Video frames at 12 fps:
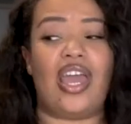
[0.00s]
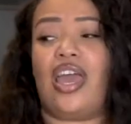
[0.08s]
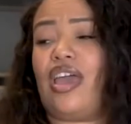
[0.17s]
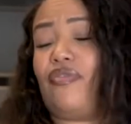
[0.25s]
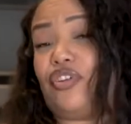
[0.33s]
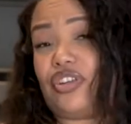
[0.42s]

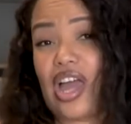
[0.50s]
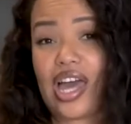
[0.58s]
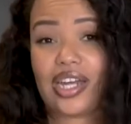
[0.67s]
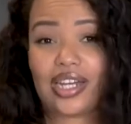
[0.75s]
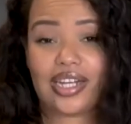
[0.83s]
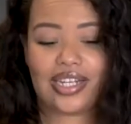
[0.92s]
If you're not
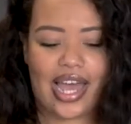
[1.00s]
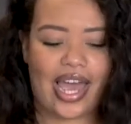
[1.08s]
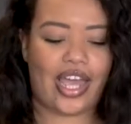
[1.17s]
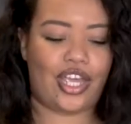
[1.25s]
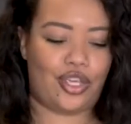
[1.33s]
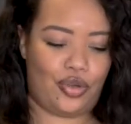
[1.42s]
on a
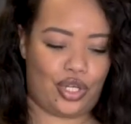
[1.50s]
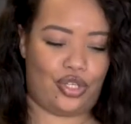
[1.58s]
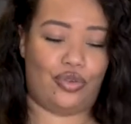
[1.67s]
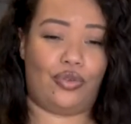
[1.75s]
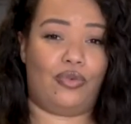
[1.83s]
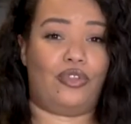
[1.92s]
diet, you can
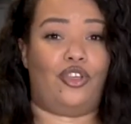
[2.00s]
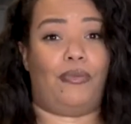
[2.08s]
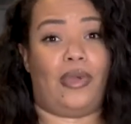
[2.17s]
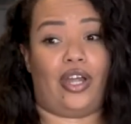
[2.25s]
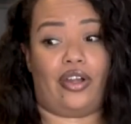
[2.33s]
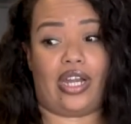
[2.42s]
do your
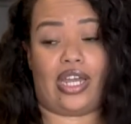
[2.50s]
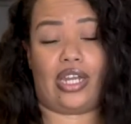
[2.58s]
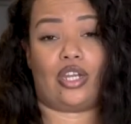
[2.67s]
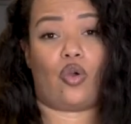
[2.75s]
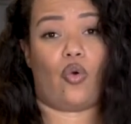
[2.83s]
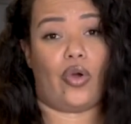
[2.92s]
marinade
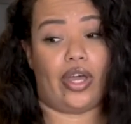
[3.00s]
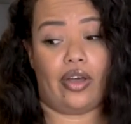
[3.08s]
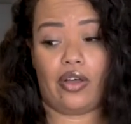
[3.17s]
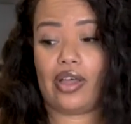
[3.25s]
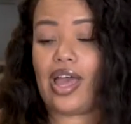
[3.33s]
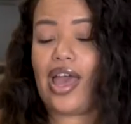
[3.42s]
in oil.